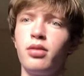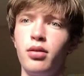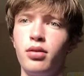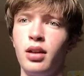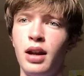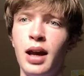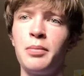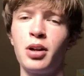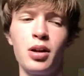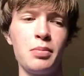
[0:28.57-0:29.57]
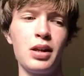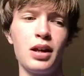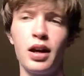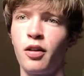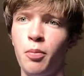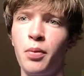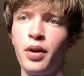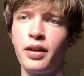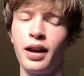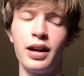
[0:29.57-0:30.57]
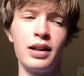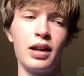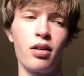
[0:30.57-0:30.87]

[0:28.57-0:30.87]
today I'm gonna be exploring that idea.